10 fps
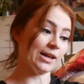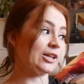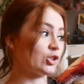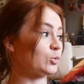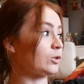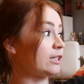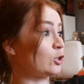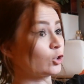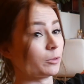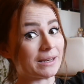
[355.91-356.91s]
And I just wanted to
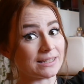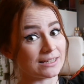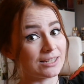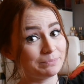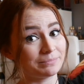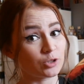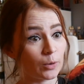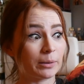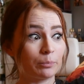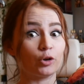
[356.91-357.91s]
document it so
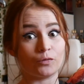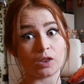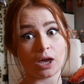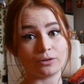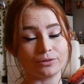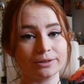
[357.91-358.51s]
I can prove at the end.